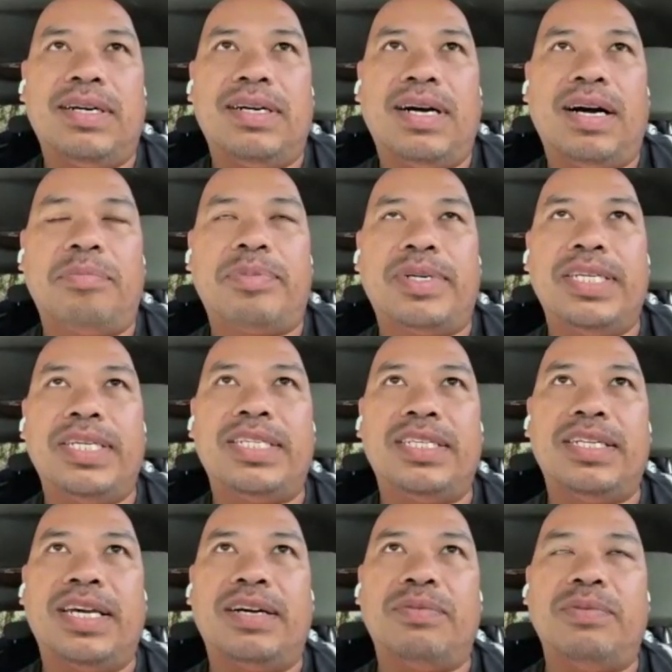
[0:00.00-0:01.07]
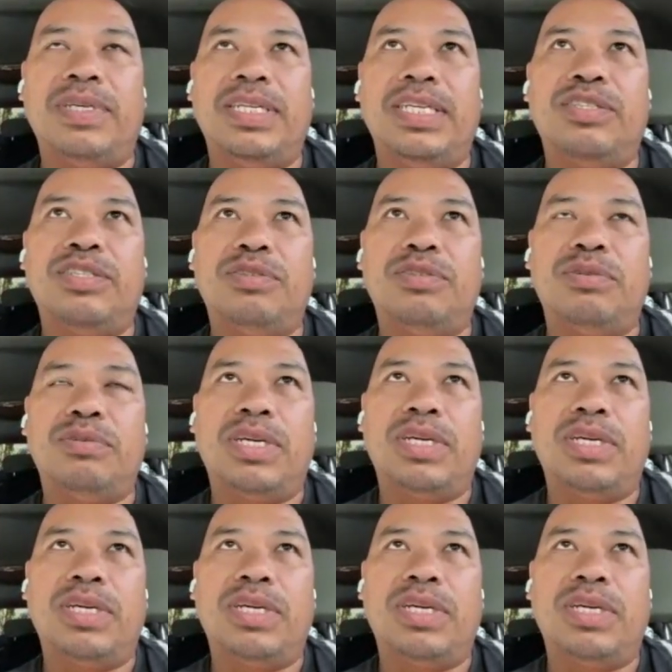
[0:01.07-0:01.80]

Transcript: operation that we need to do.